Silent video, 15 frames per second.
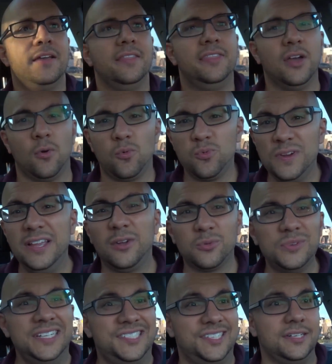the real
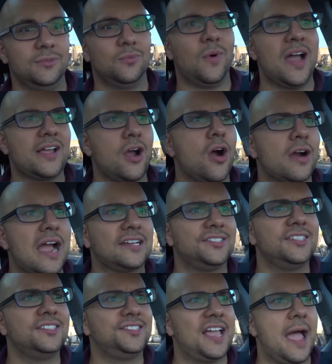reason why car
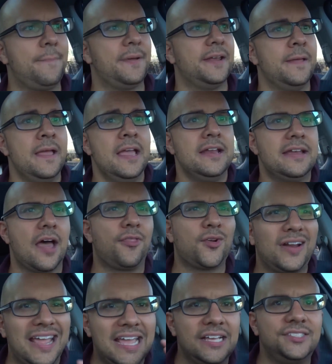accidents happen. Now,
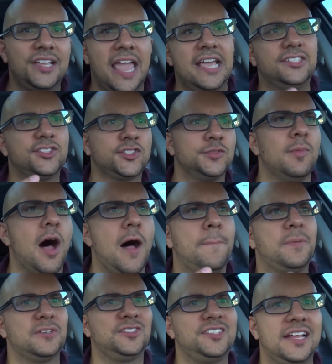there is a small
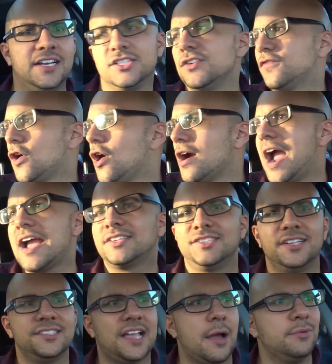percentage of car
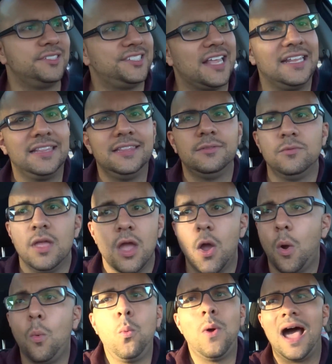accidents, I would say
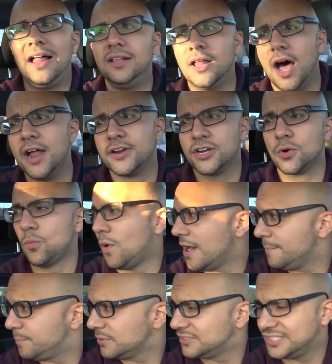well under
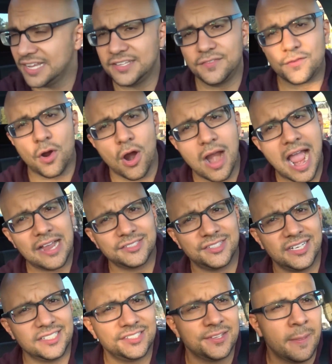1% of car
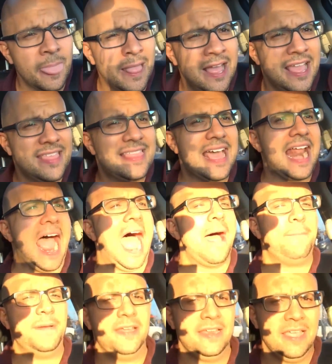accidents that
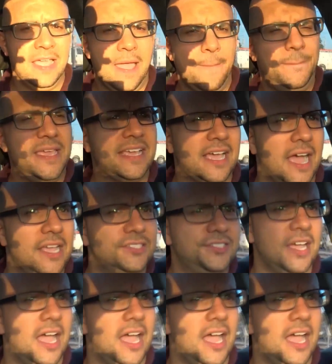happen because